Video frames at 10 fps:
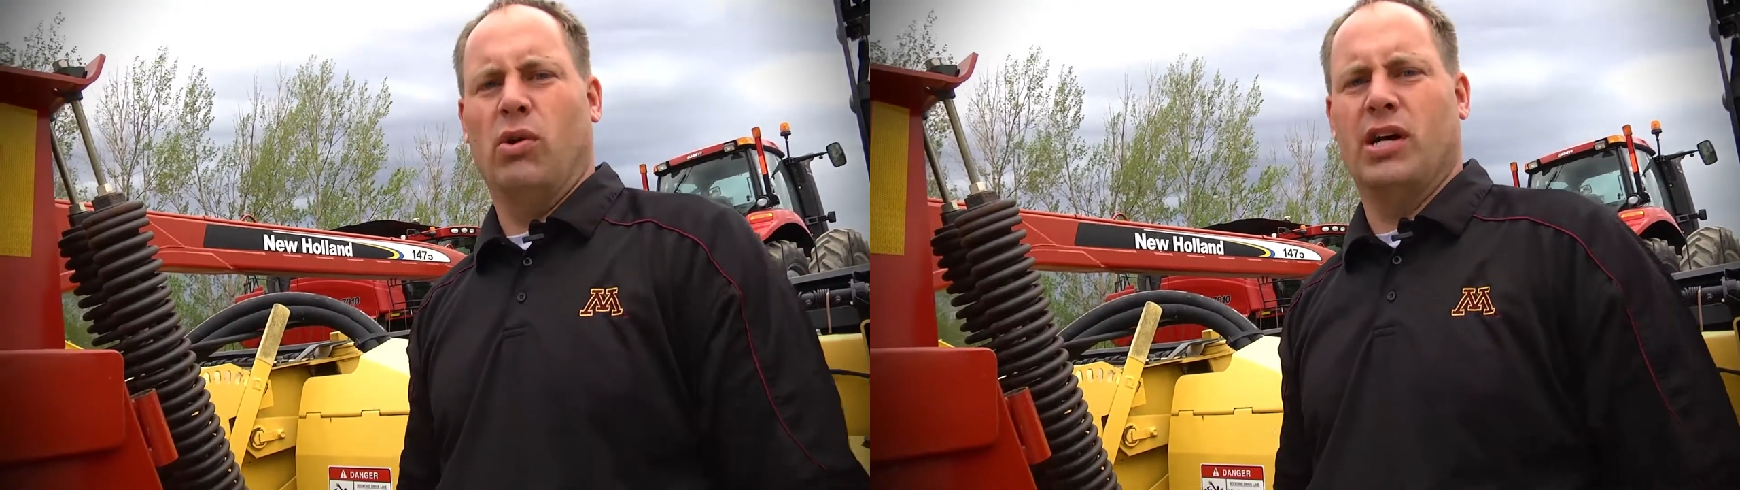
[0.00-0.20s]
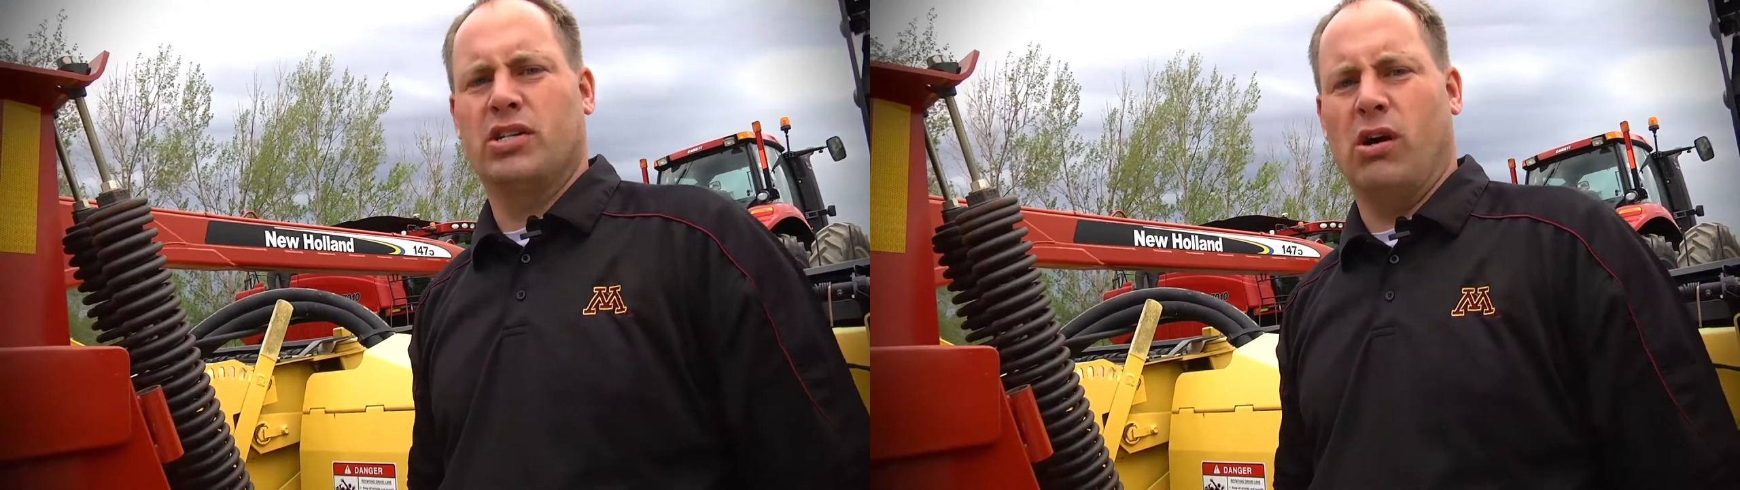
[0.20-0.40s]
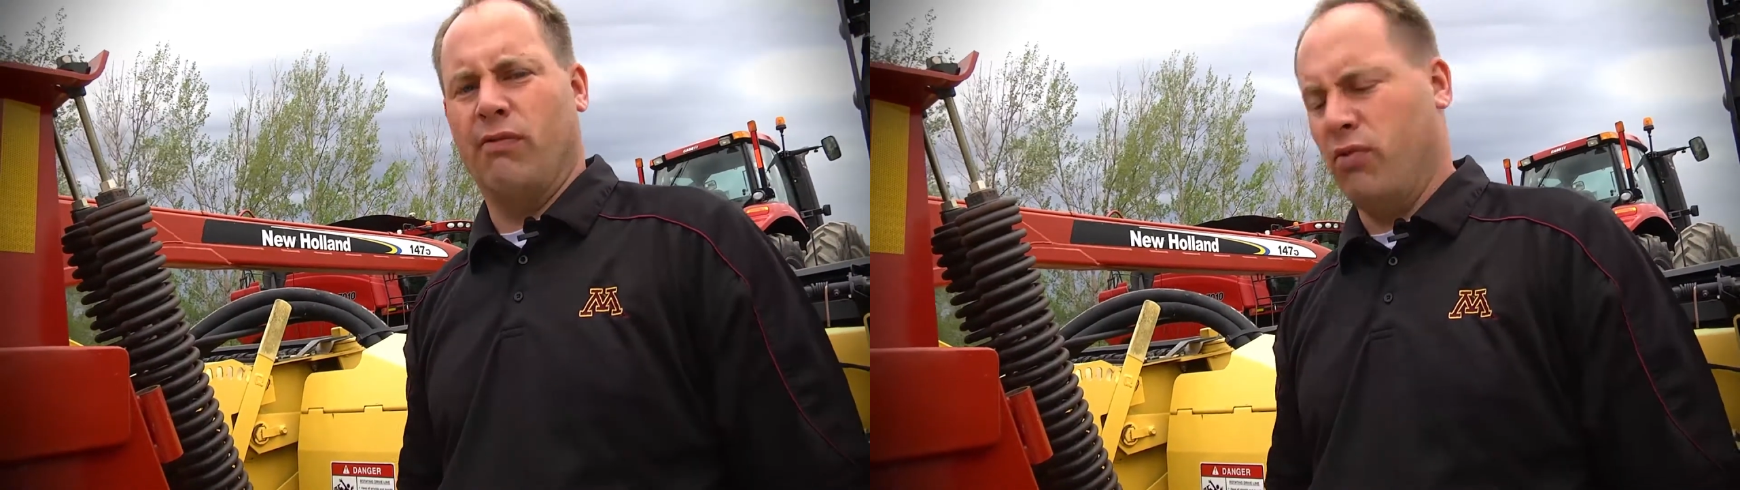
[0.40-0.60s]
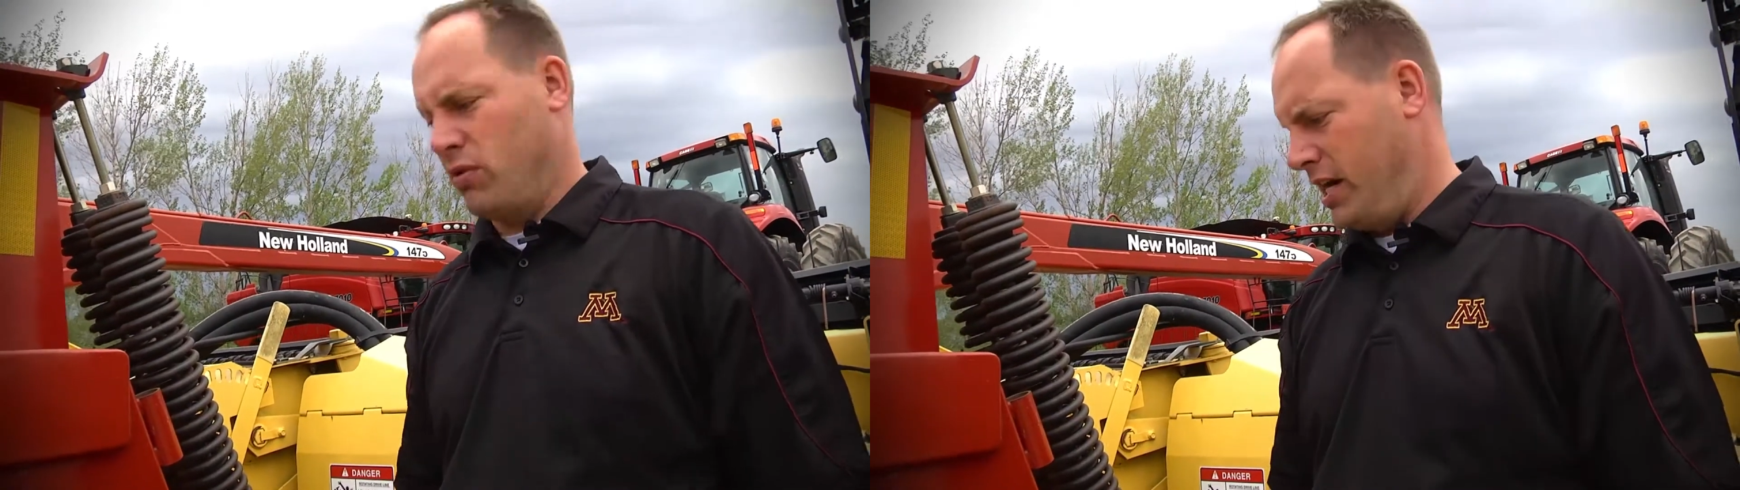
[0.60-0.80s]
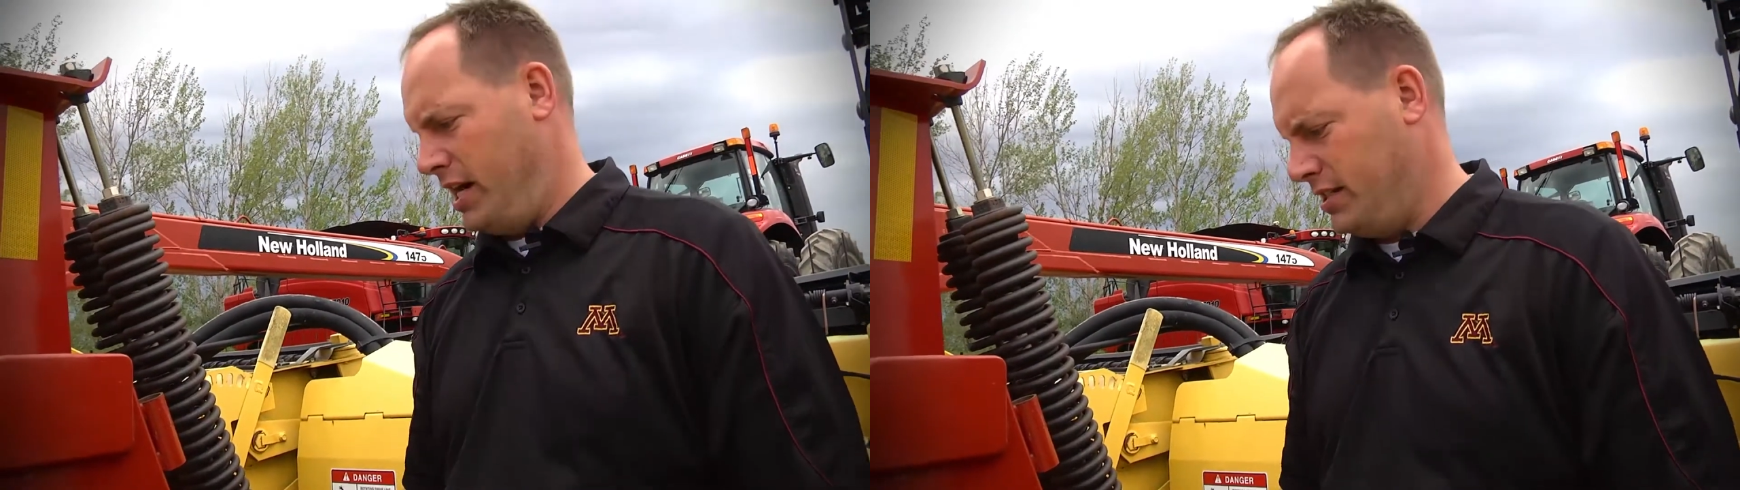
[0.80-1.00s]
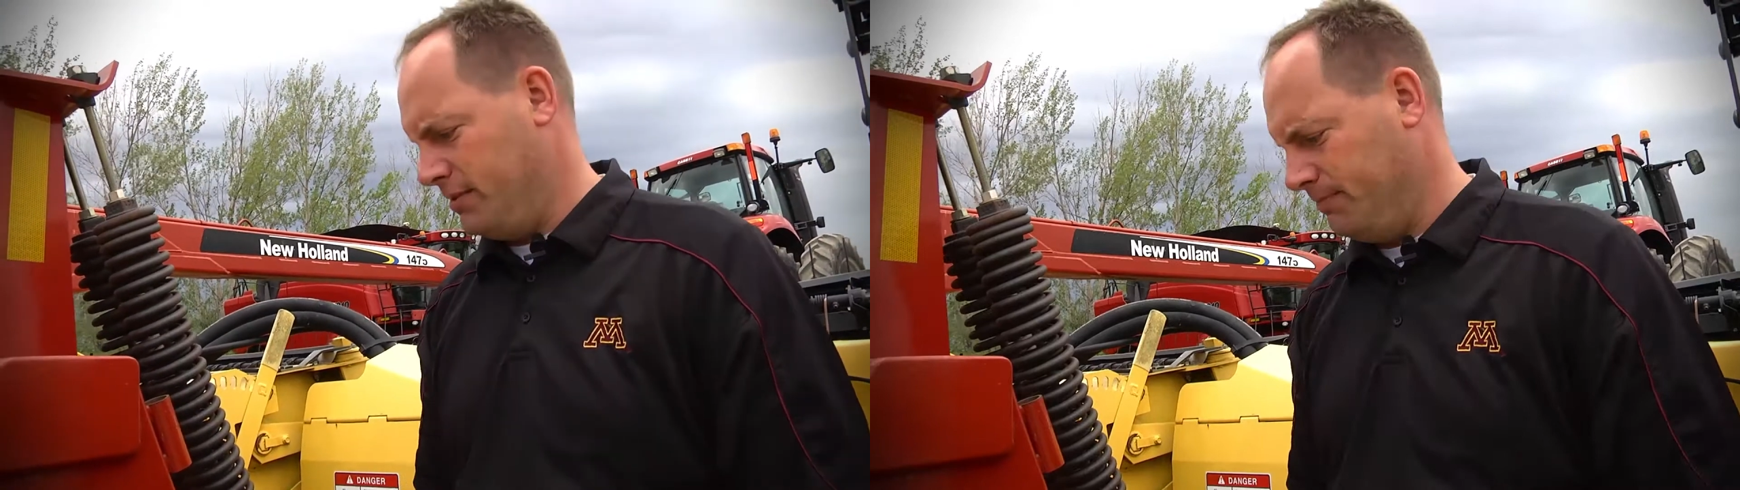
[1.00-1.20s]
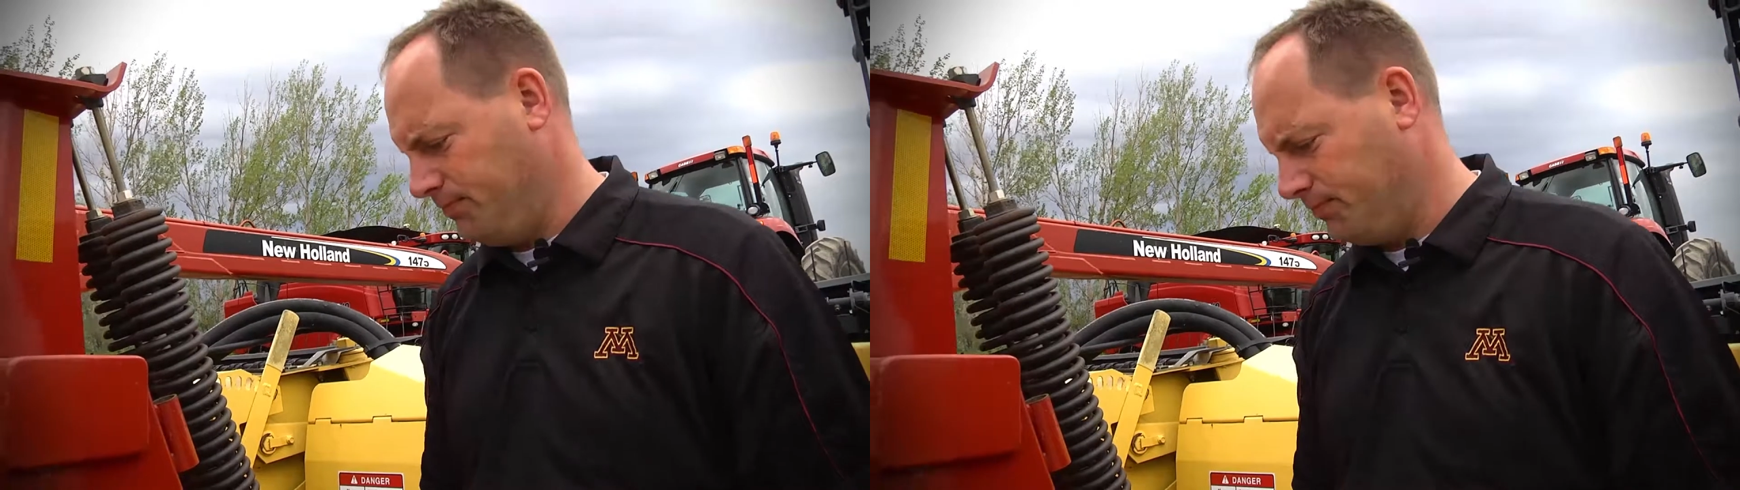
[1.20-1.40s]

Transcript: watch out for, guys.